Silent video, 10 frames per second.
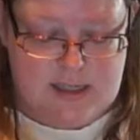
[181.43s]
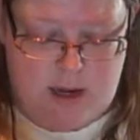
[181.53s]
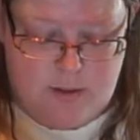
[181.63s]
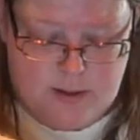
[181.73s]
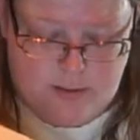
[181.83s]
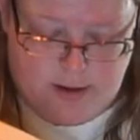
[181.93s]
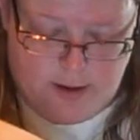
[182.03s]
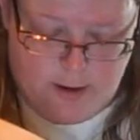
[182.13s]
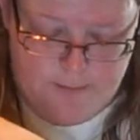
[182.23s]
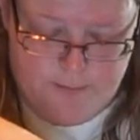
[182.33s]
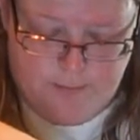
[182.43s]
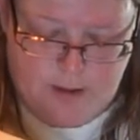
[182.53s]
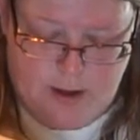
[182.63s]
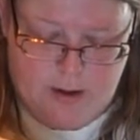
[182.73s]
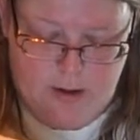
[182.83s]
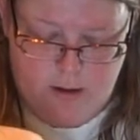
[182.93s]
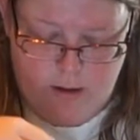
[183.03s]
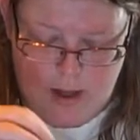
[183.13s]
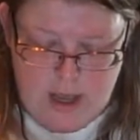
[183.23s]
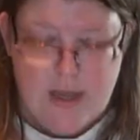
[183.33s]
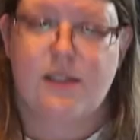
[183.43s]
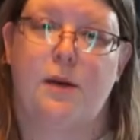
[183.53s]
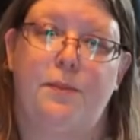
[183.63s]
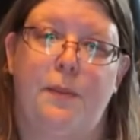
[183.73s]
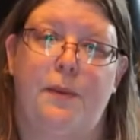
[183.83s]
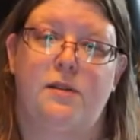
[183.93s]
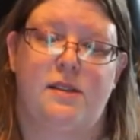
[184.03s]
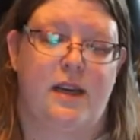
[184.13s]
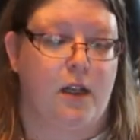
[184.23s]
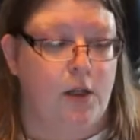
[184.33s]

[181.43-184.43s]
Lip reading: down in there, okay? Some people say